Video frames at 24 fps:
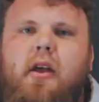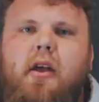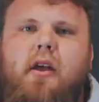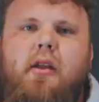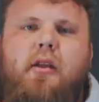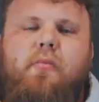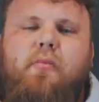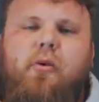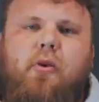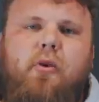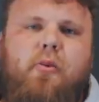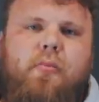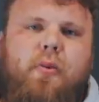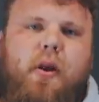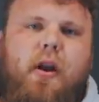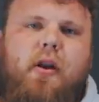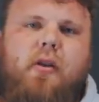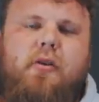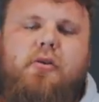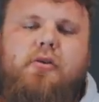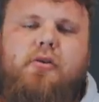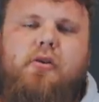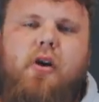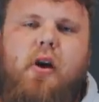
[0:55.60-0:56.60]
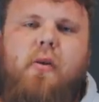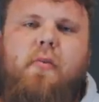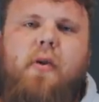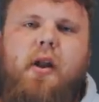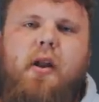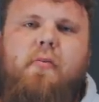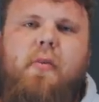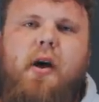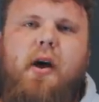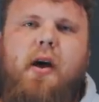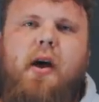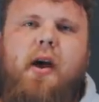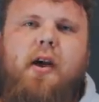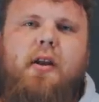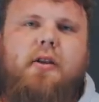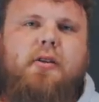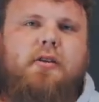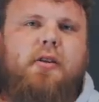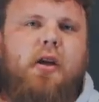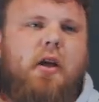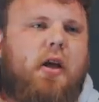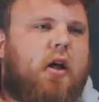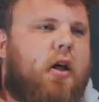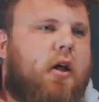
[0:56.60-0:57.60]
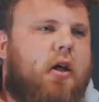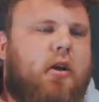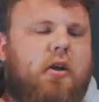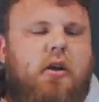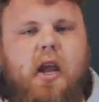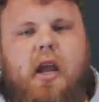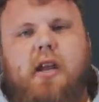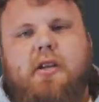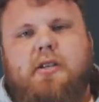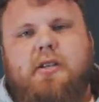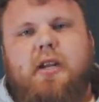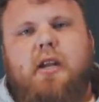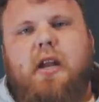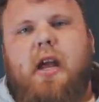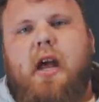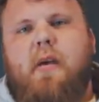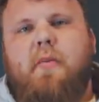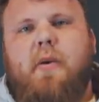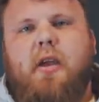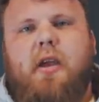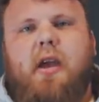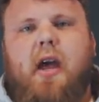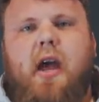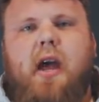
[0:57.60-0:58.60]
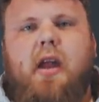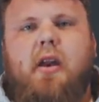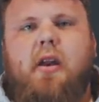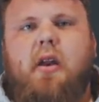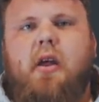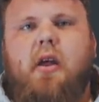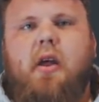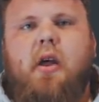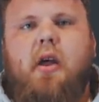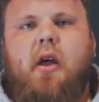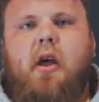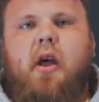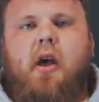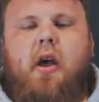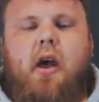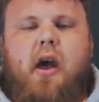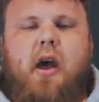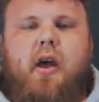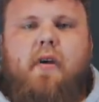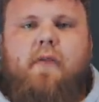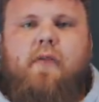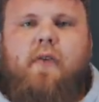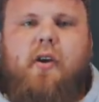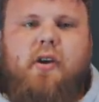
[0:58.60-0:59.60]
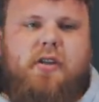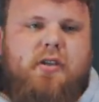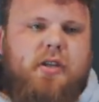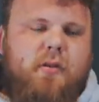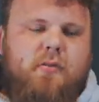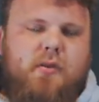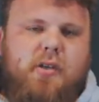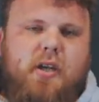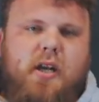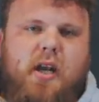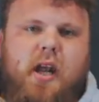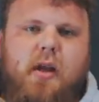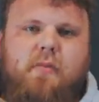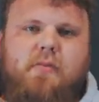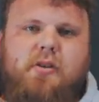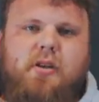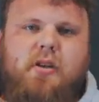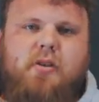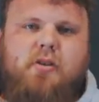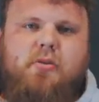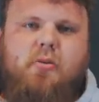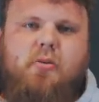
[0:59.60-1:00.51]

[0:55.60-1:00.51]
The blueprint of Strawman in my eyes. Great seeing him again. First time seeing him since